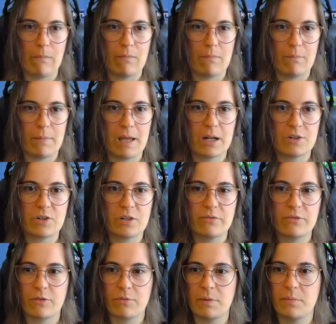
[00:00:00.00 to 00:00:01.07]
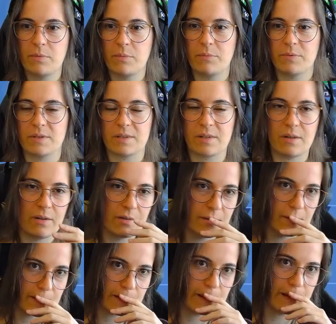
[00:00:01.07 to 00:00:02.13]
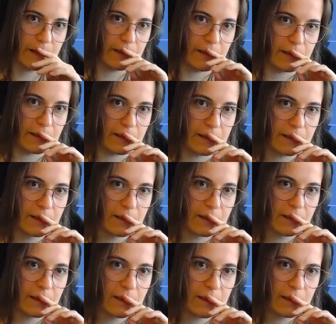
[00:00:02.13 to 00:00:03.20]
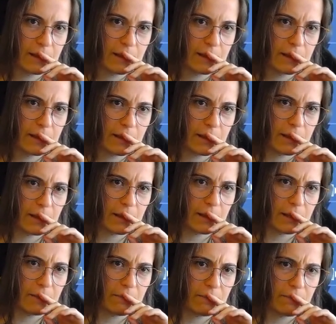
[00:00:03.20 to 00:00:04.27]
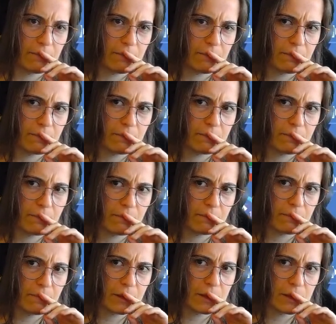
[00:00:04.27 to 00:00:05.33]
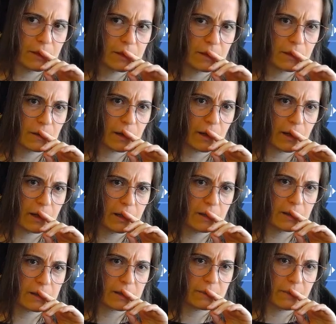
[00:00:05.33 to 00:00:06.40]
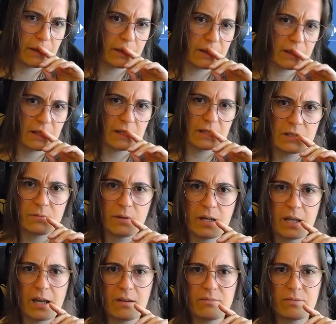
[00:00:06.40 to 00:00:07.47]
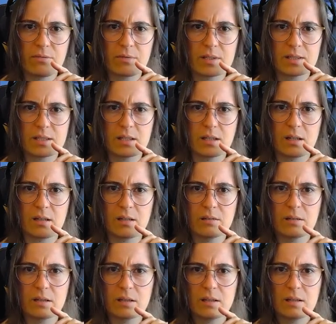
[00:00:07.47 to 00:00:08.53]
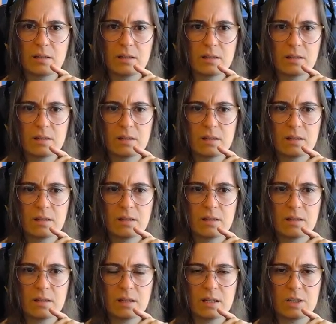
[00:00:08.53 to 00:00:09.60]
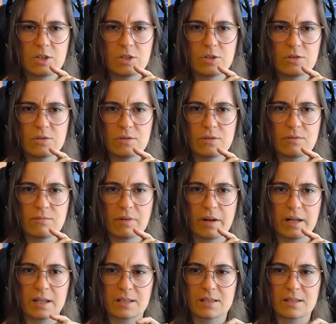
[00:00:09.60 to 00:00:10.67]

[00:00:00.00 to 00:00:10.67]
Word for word: Man, I don't even remember what was on this island. Um, iron smelter. I have a rusting hulk? I do, right next to